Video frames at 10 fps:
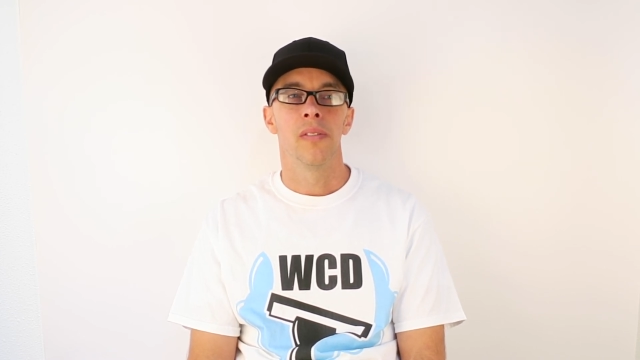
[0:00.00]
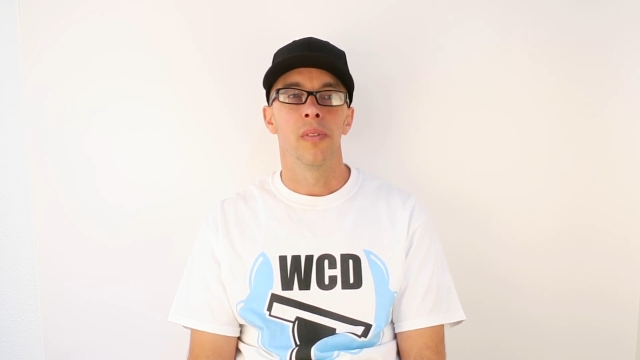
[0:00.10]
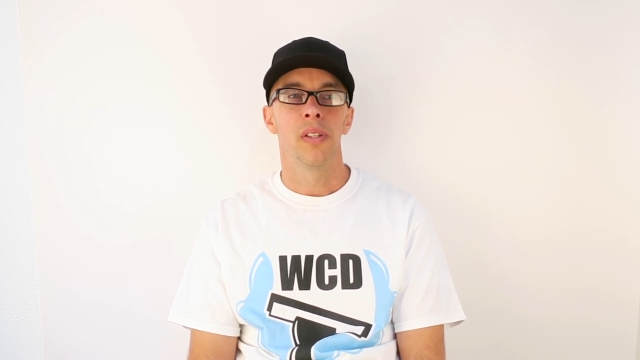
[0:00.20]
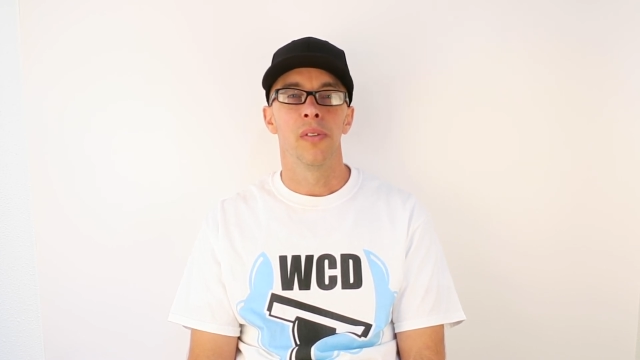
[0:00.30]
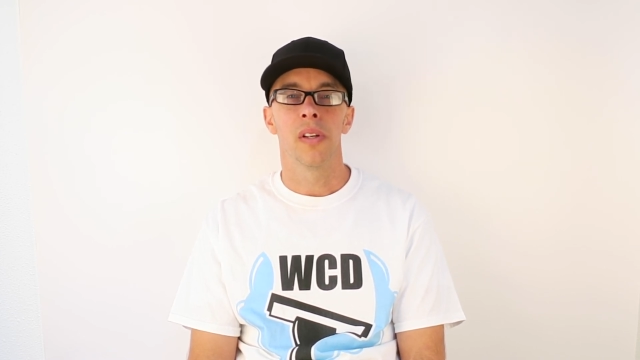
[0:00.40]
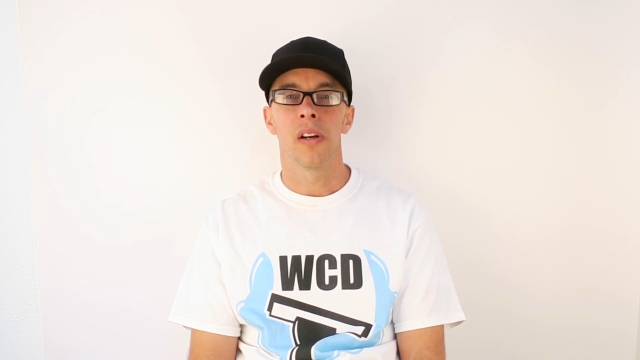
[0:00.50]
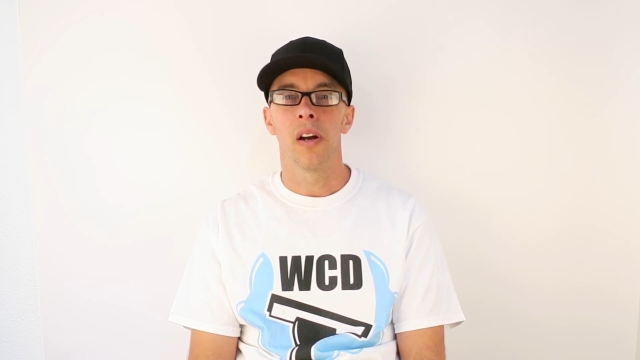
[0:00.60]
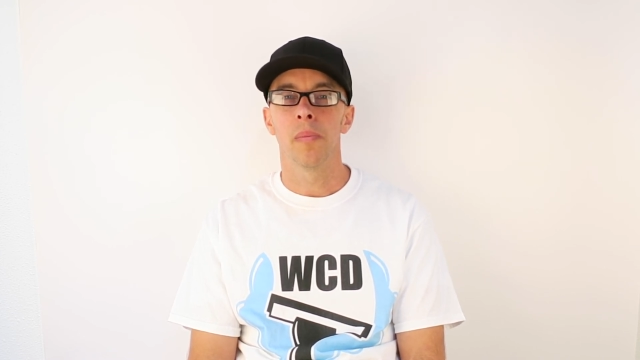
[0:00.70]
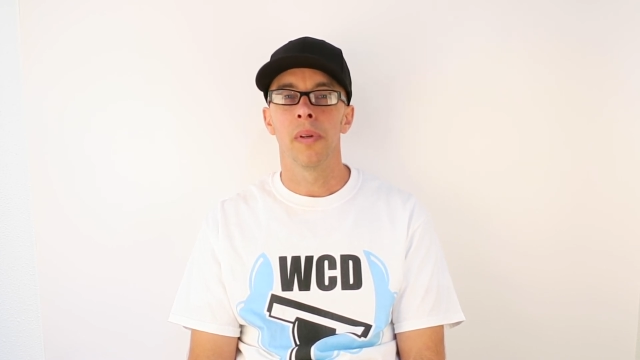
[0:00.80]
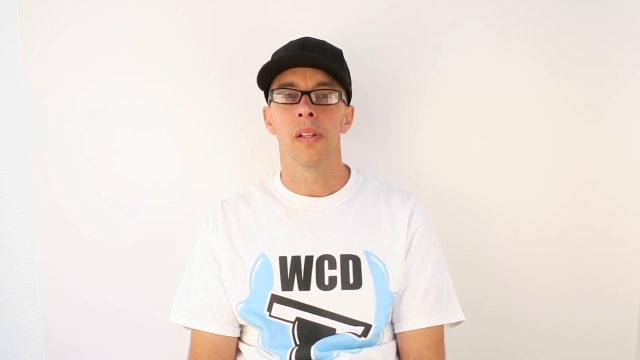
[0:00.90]
redo the
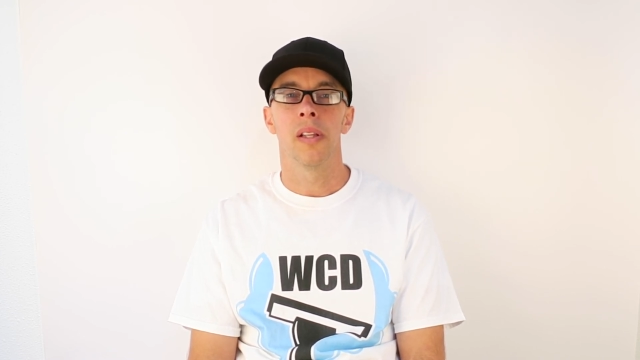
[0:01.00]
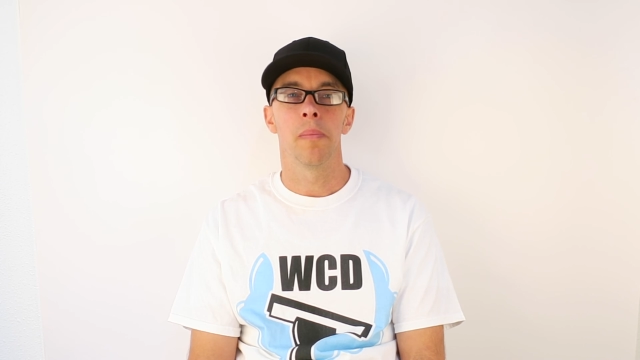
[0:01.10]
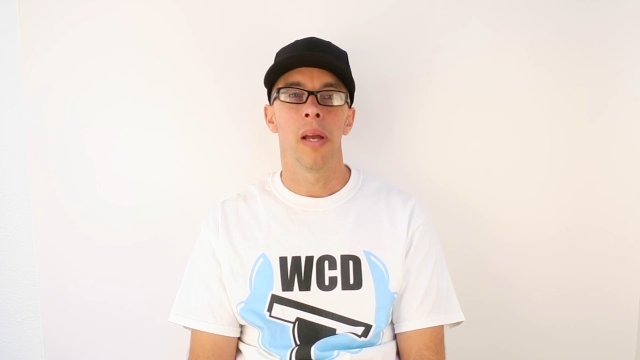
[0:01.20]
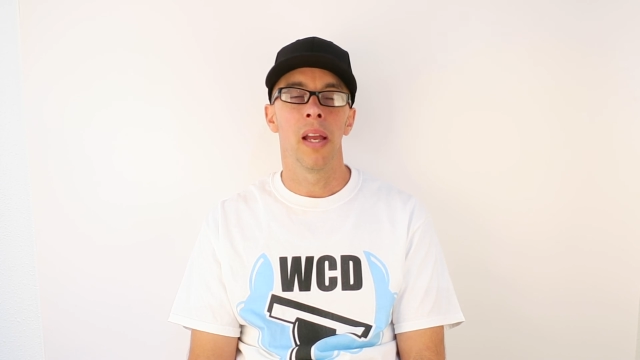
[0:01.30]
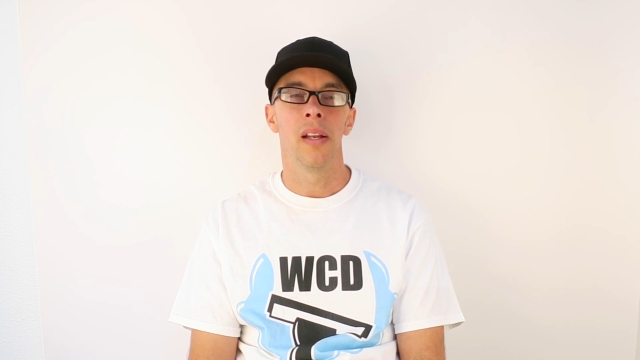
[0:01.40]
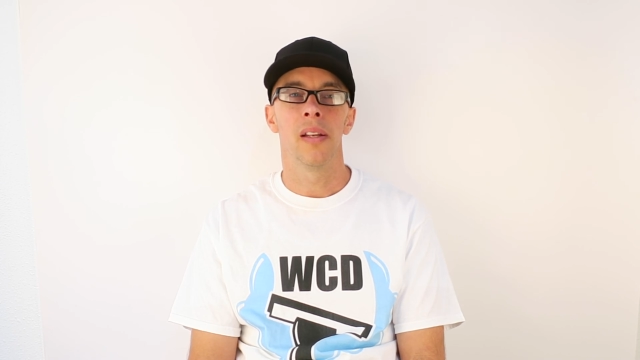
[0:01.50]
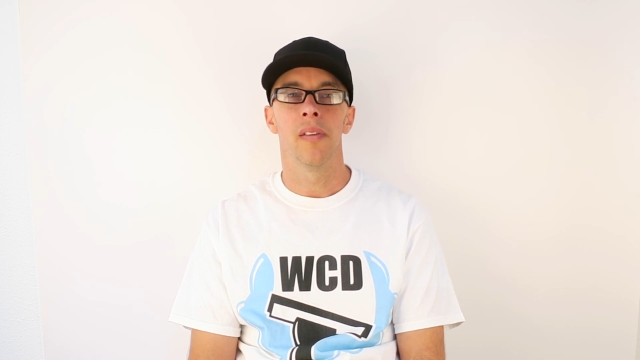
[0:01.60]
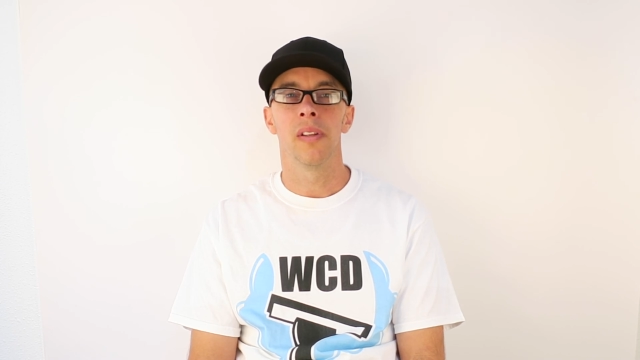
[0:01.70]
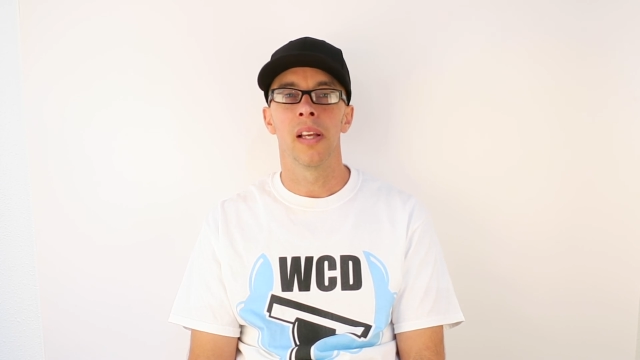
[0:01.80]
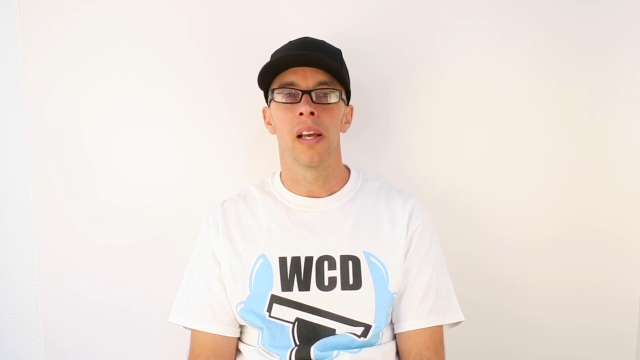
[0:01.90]
carpet and the paint and
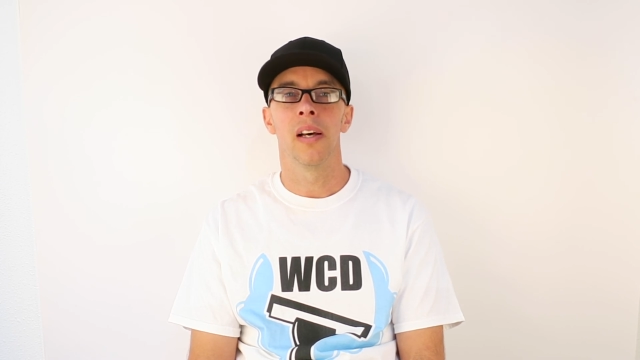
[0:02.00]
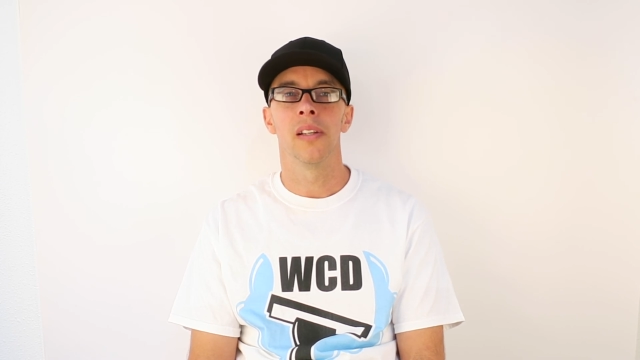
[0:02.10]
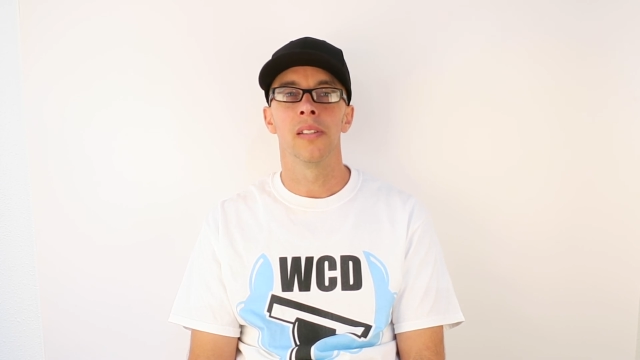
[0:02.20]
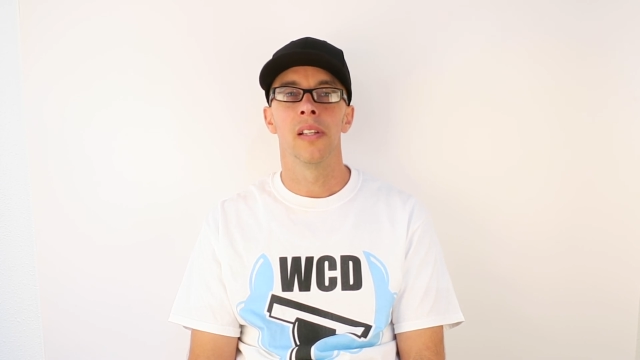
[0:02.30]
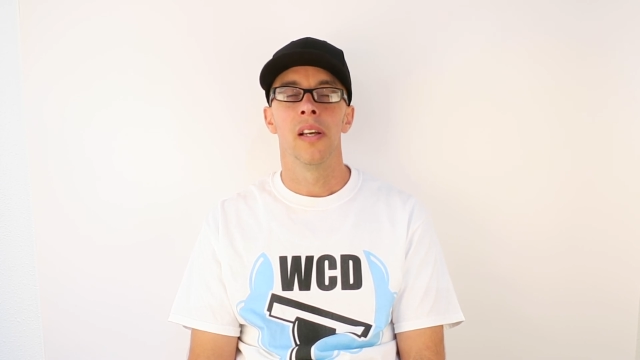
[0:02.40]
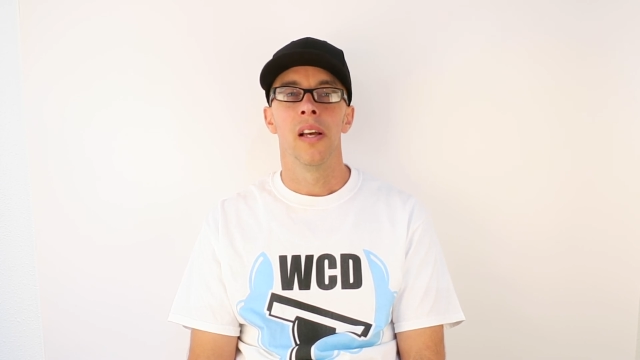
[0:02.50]
everything else,